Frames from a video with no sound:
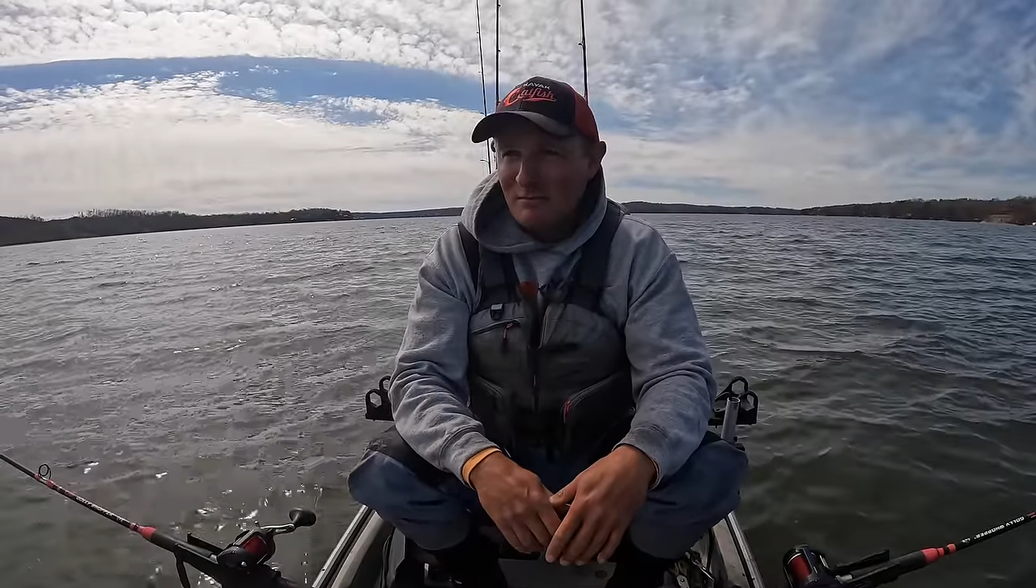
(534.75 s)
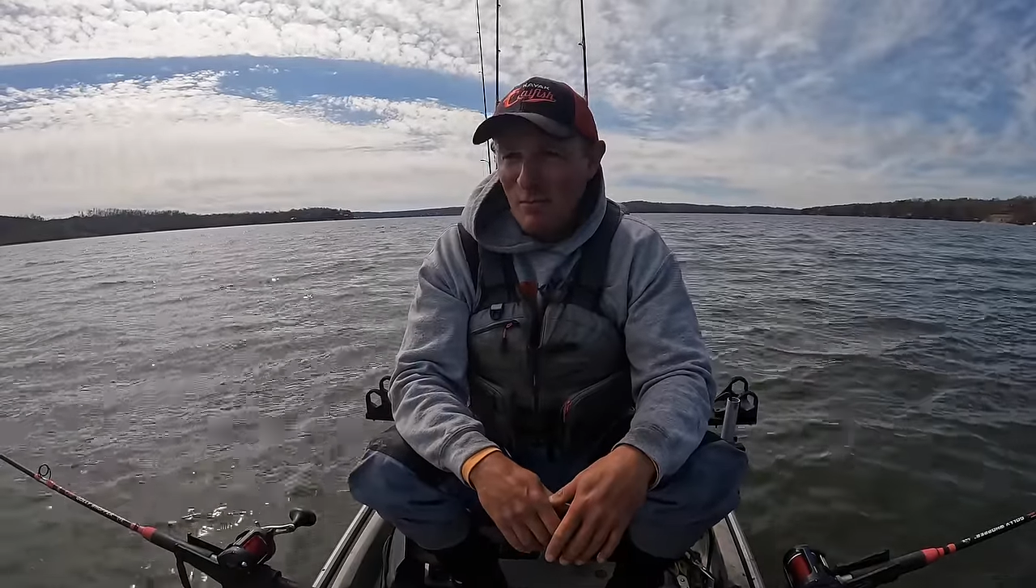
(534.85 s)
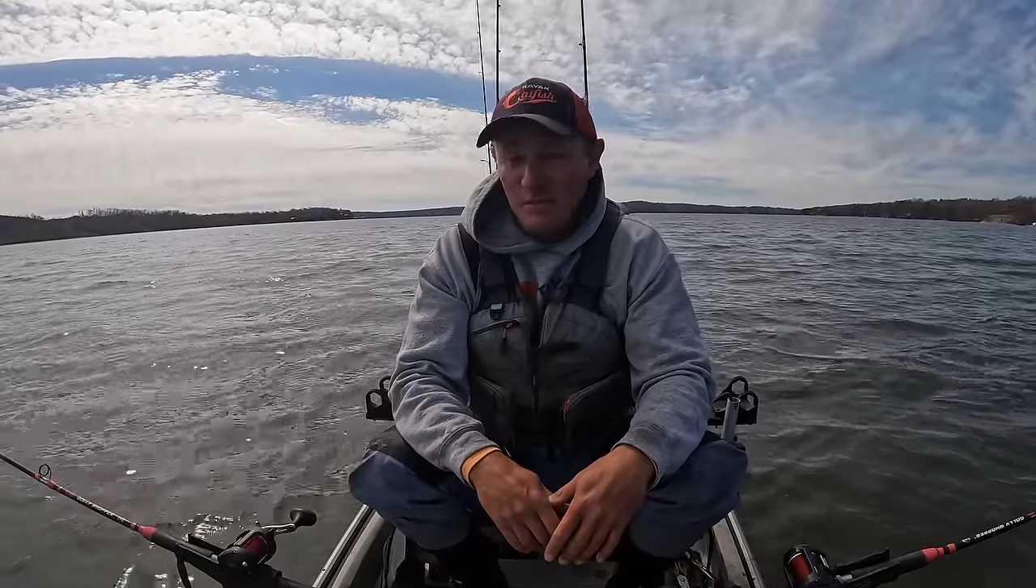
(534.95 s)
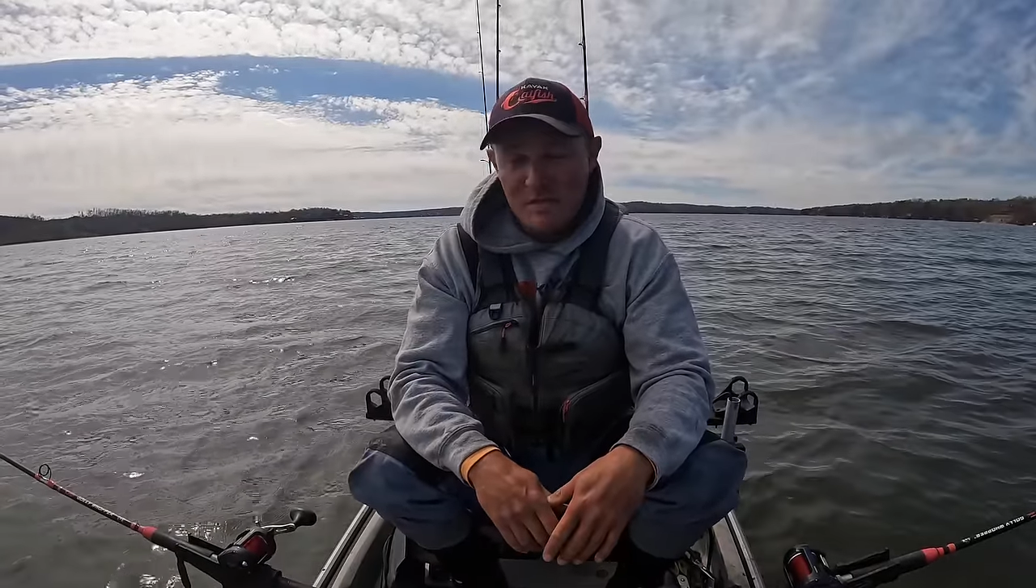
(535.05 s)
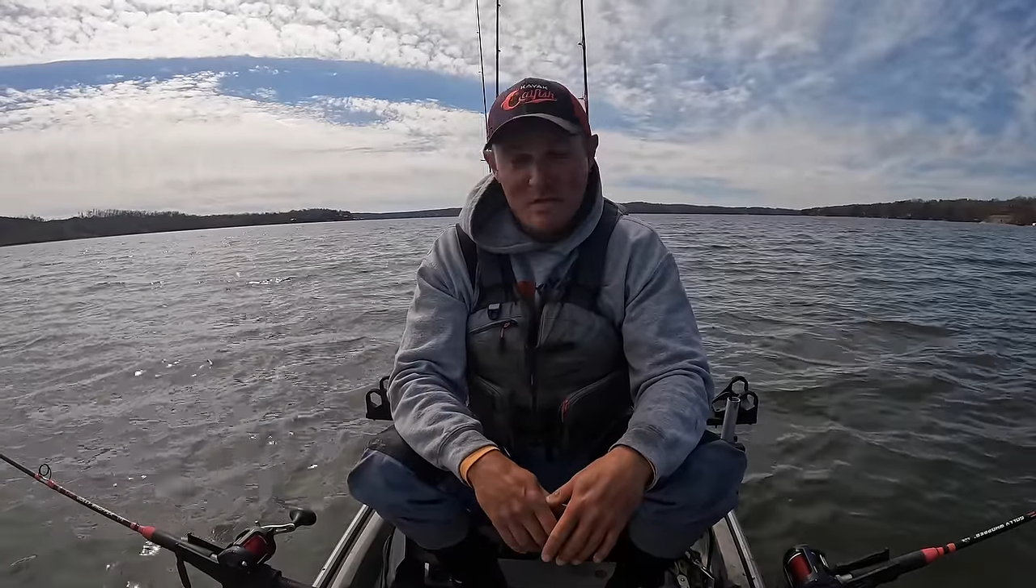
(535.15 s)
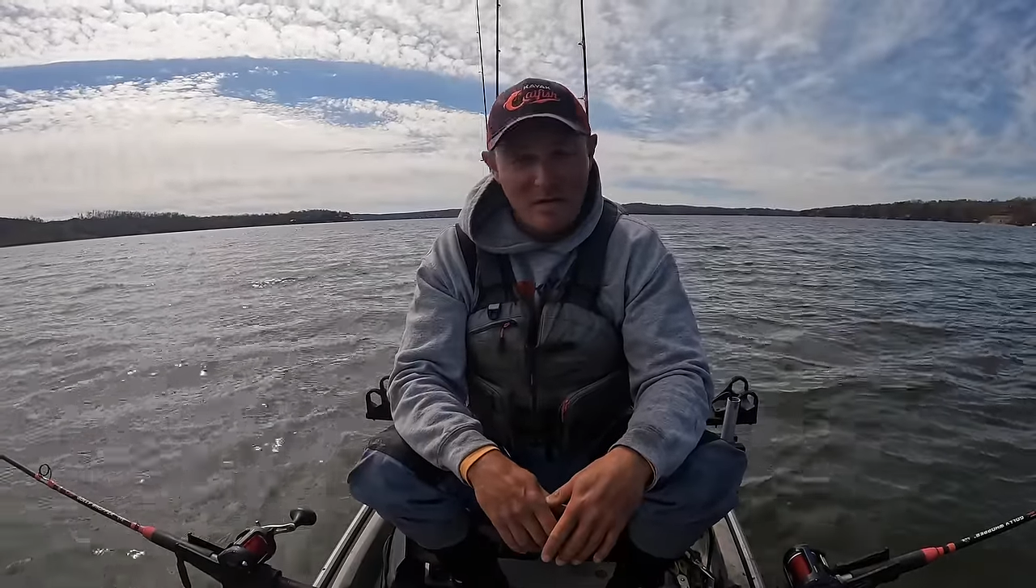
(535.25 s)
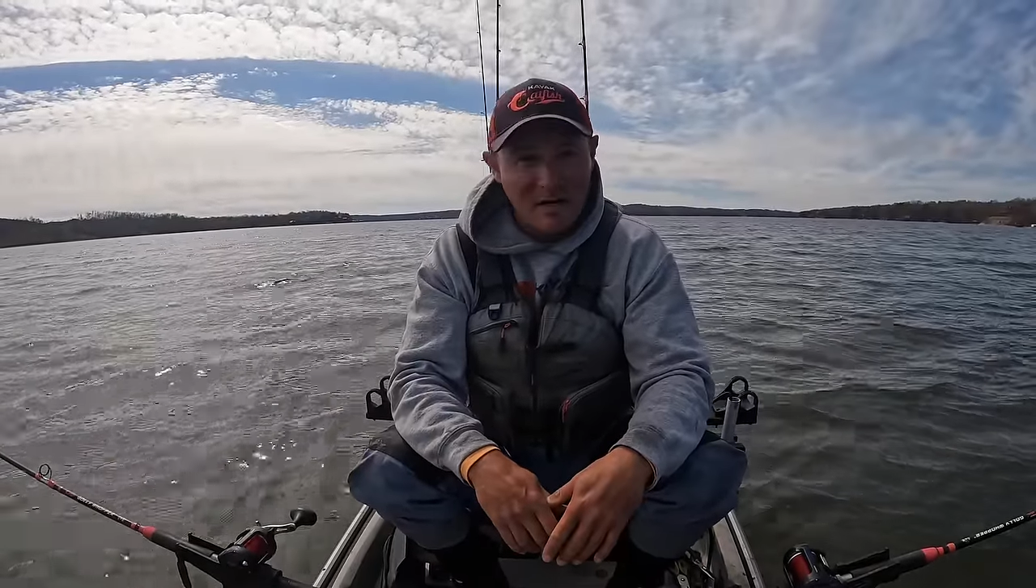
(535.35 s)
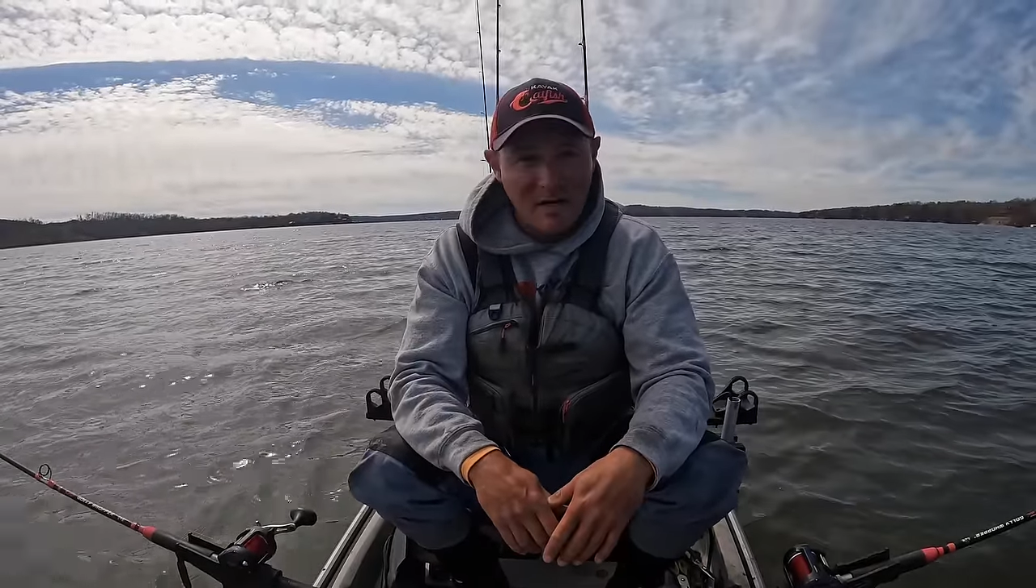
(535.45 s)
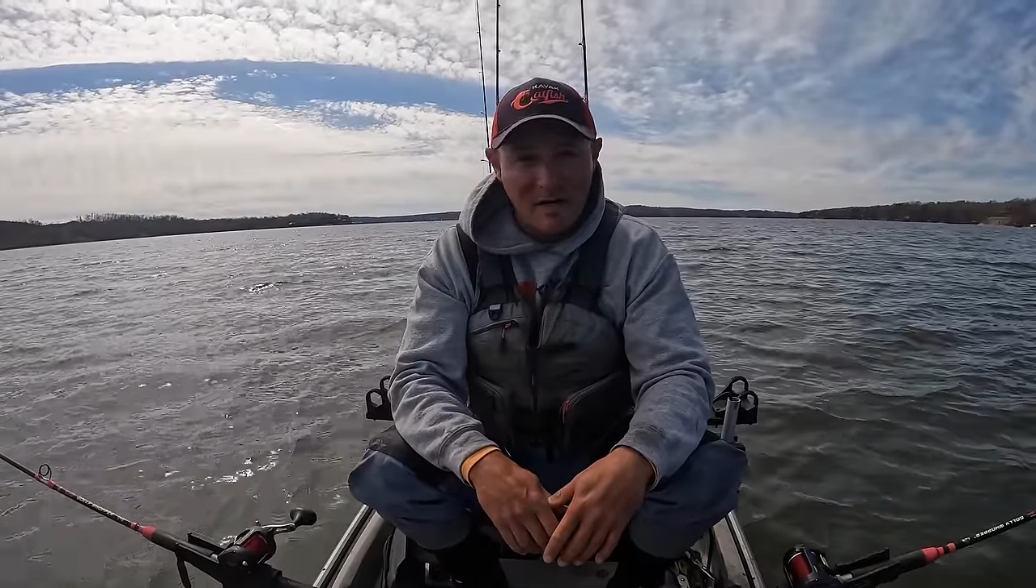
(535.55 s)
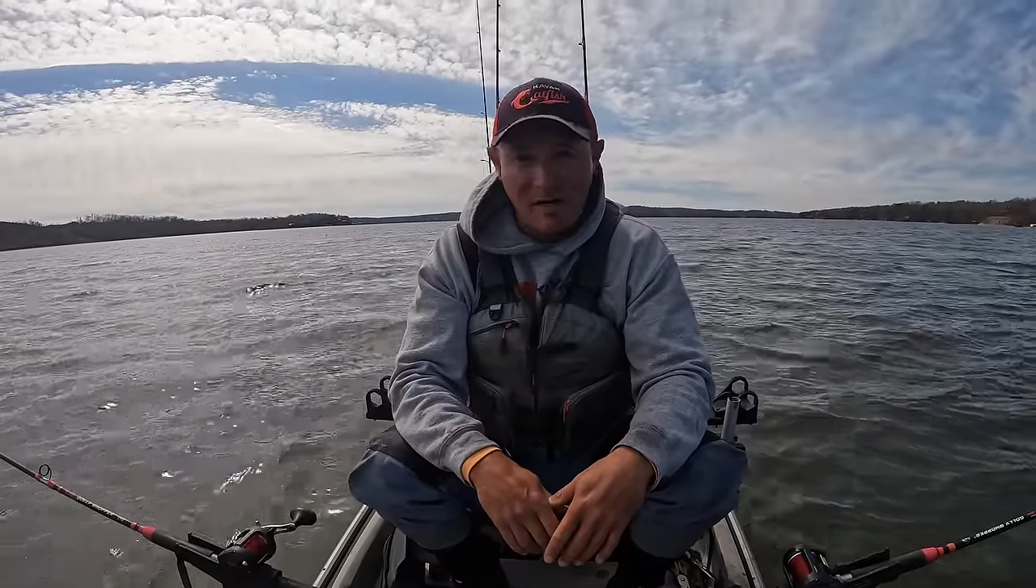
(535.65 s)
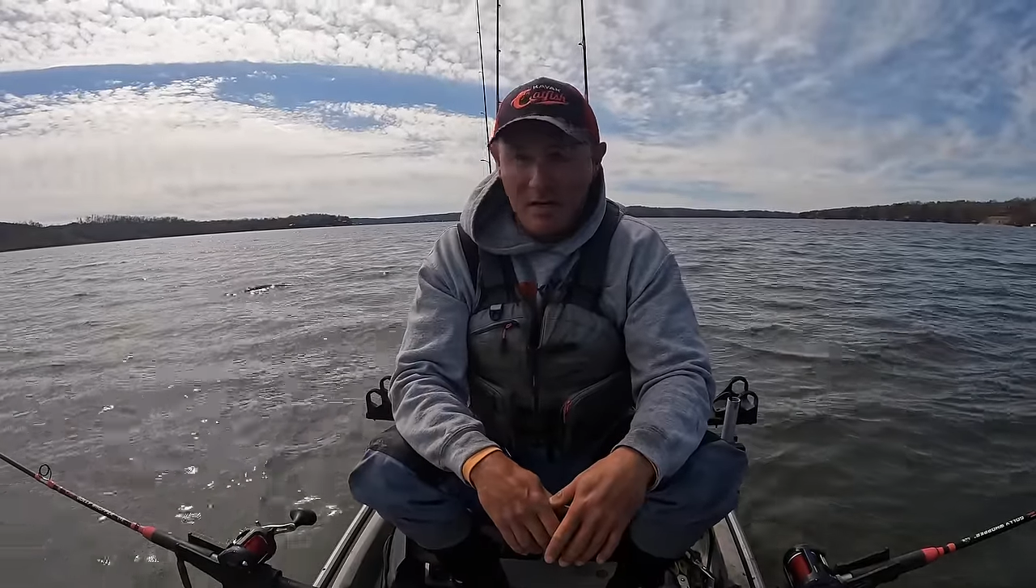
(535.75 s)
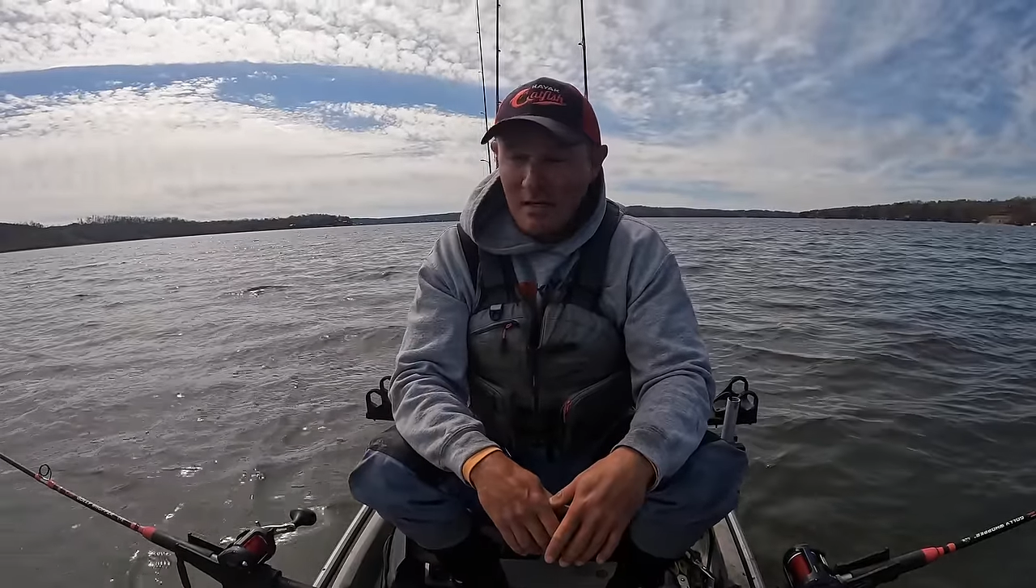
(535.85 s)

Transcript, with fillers: Wilson there